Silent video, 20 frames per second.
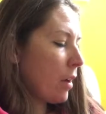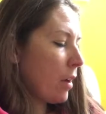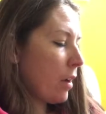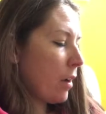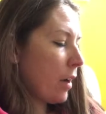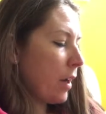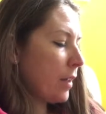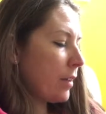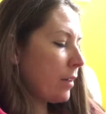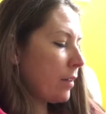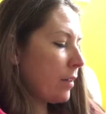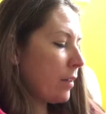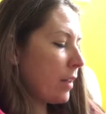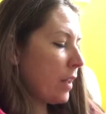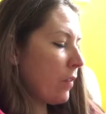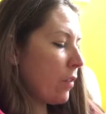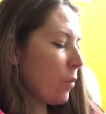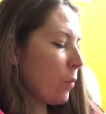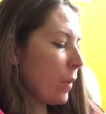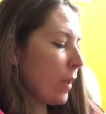All right, so
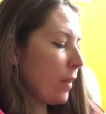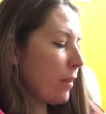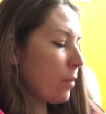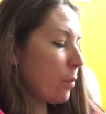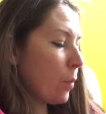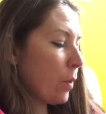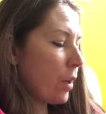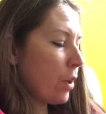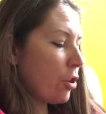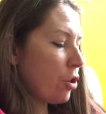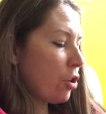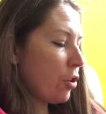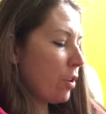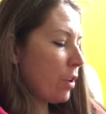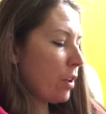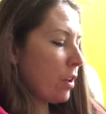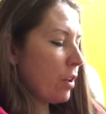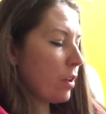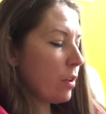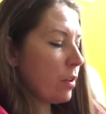Stephen West wanted you
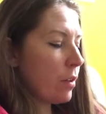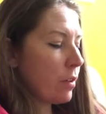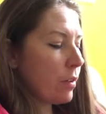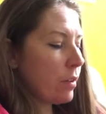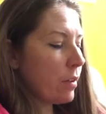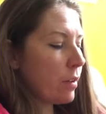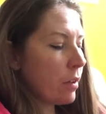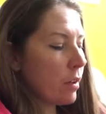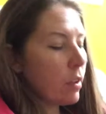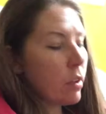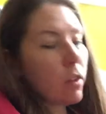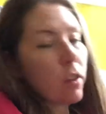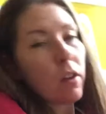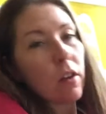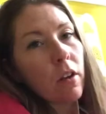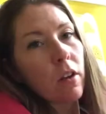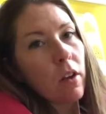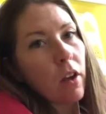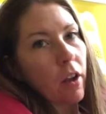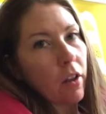to use
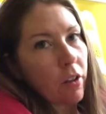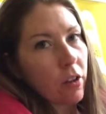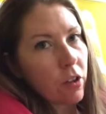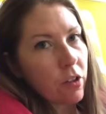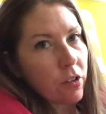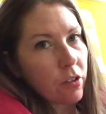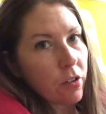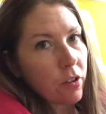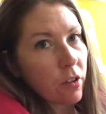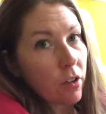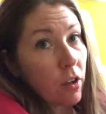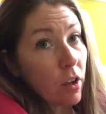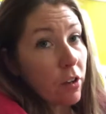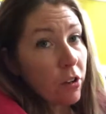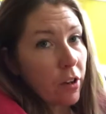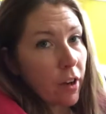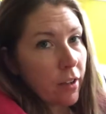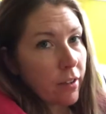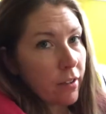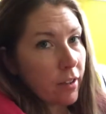colors,
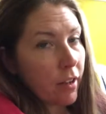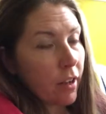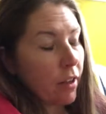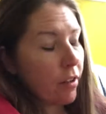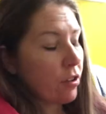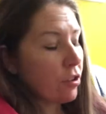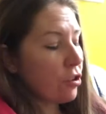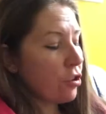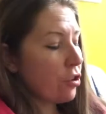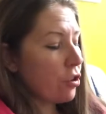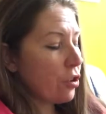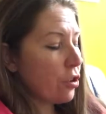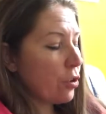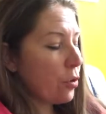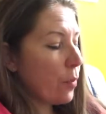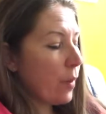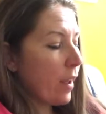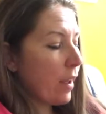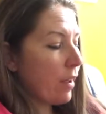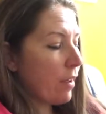contrasting colors
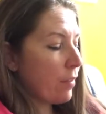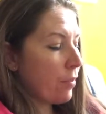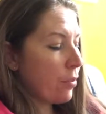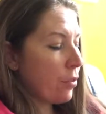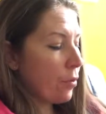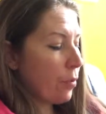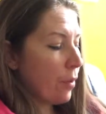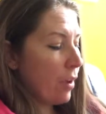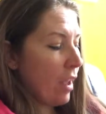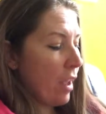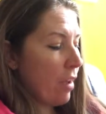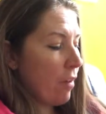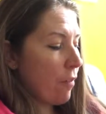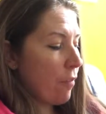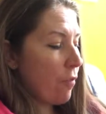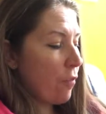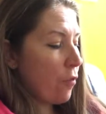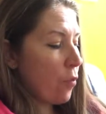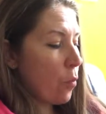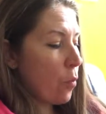two and three
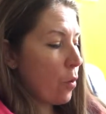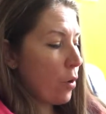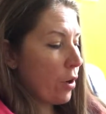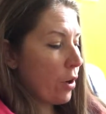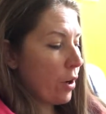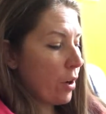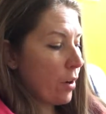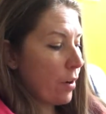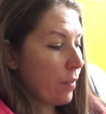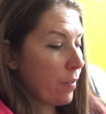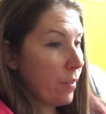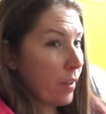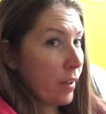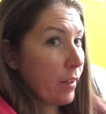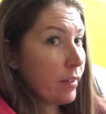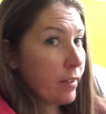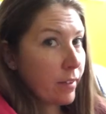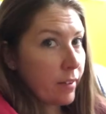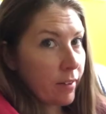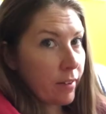for
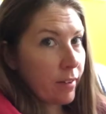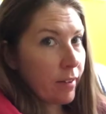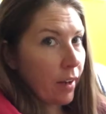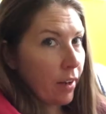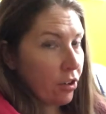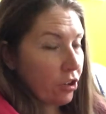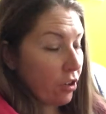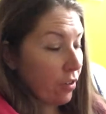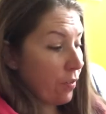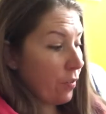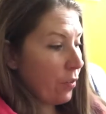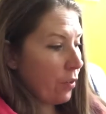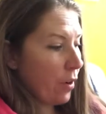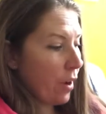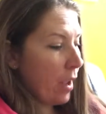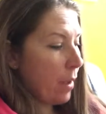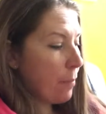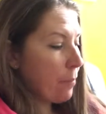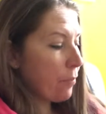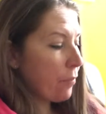this section three.